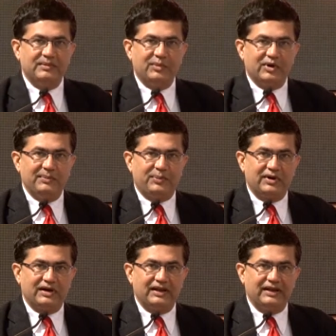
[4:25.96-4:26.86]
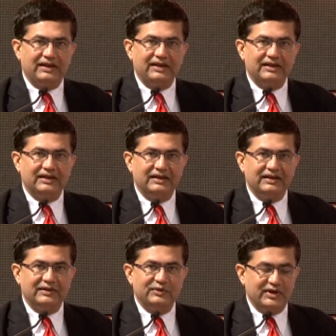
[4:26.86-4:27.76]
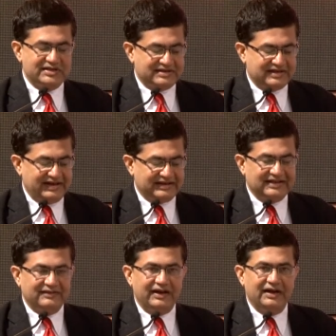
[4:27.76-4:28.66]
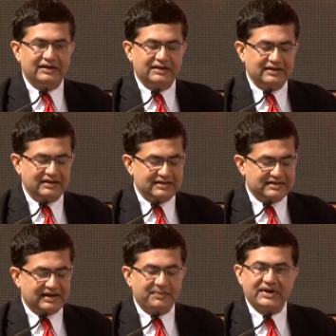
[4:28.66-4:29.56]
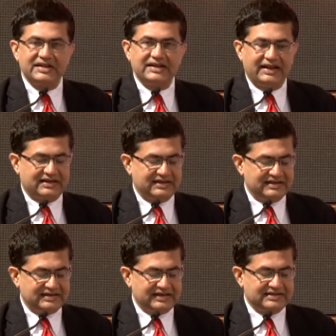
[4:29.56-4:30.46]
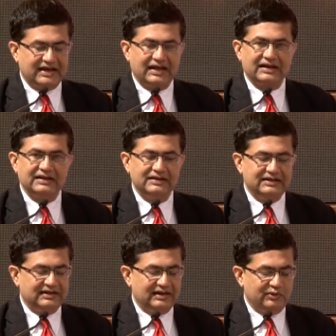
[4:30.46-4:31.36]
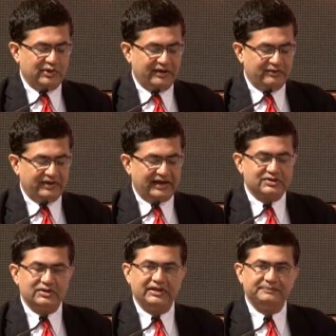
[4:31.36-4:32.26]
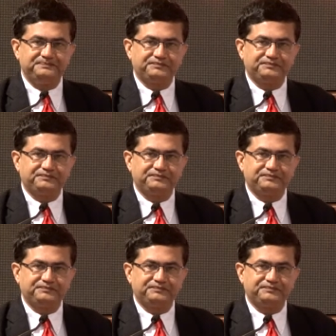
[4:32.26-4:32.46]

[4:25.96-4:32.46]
more importantly, who has created the wealth is companies like Zensar, who have actually